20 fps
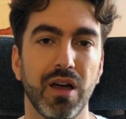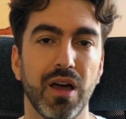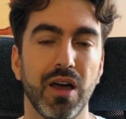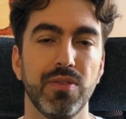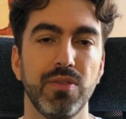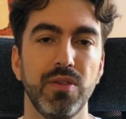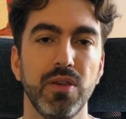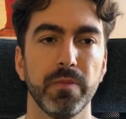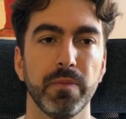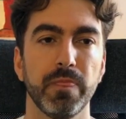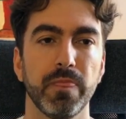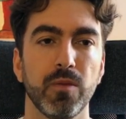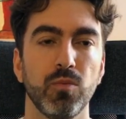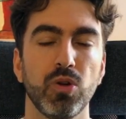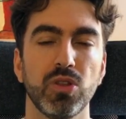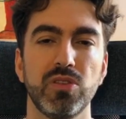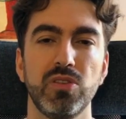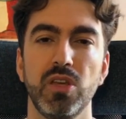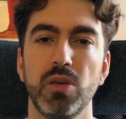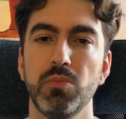I think
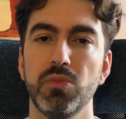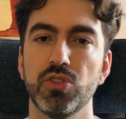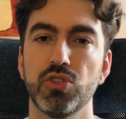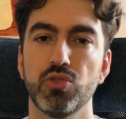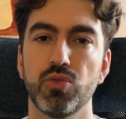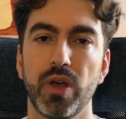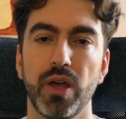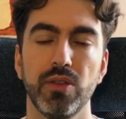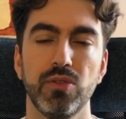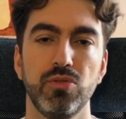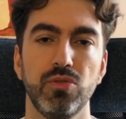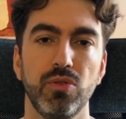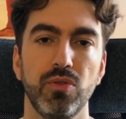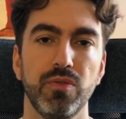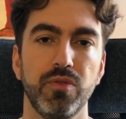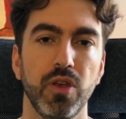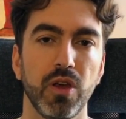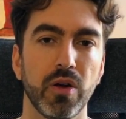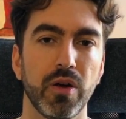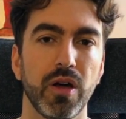what Tim is trying to
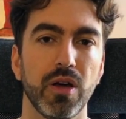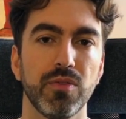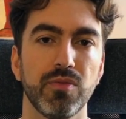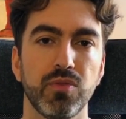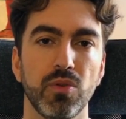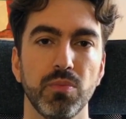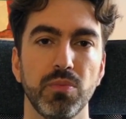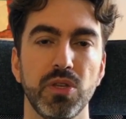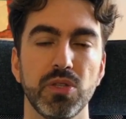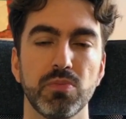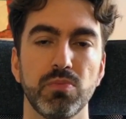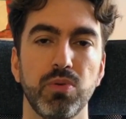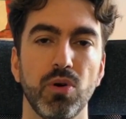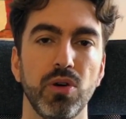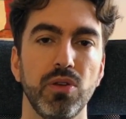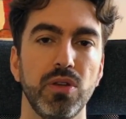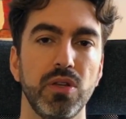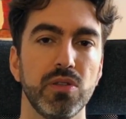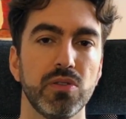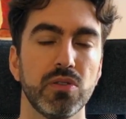figure out from this
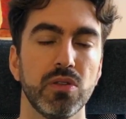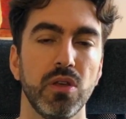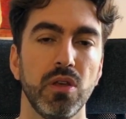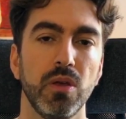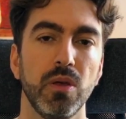point is,